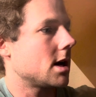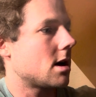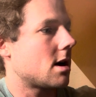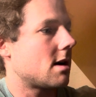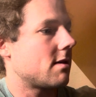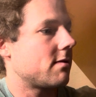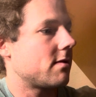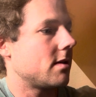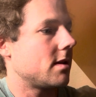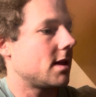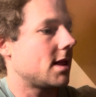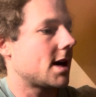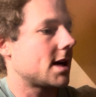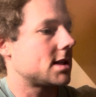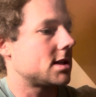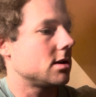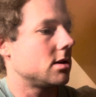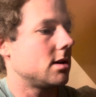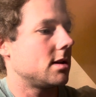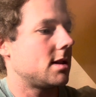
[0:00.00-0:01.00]
off,
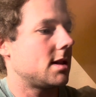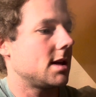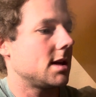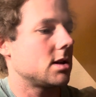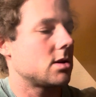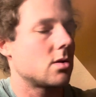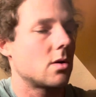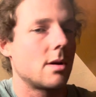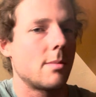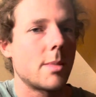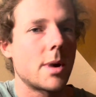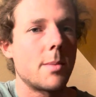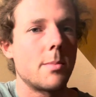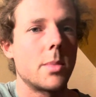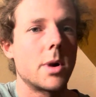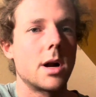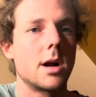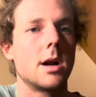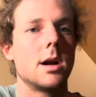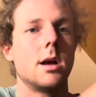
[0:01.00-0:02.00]
that's a good thing to
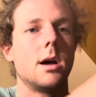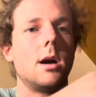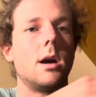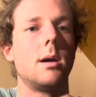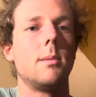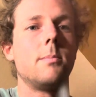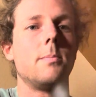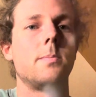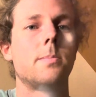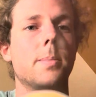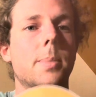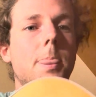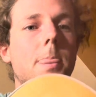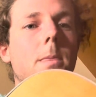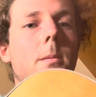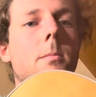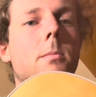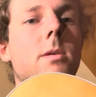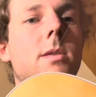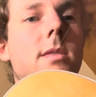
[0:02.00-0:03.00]
remember.
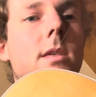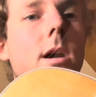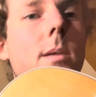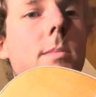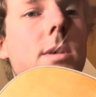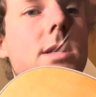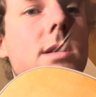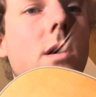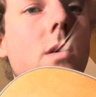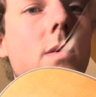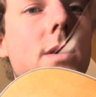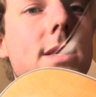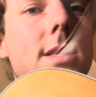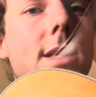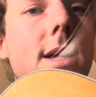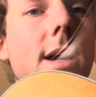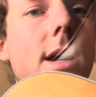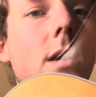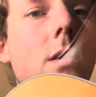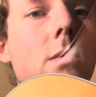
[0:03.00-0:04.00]
Thumb is always
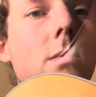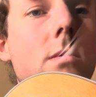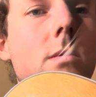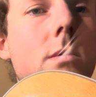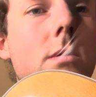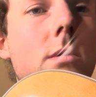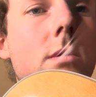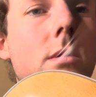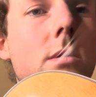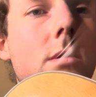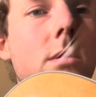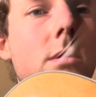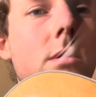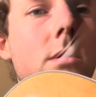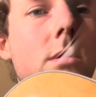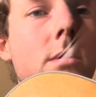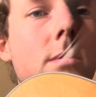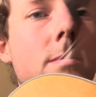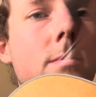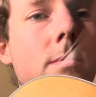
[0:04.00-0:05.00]
down,
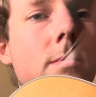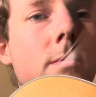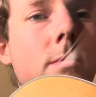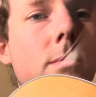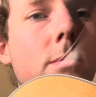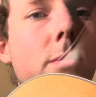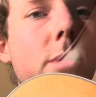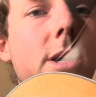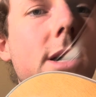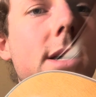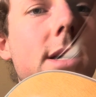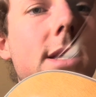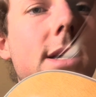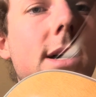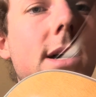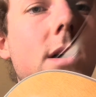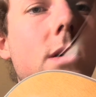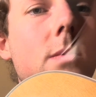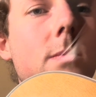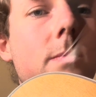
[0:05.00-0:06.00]
pluck
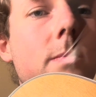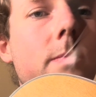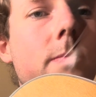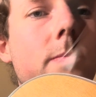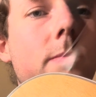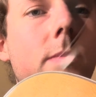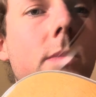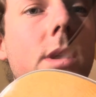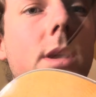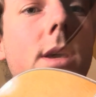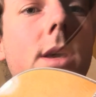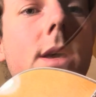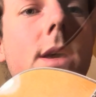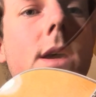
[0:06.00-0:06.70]
down.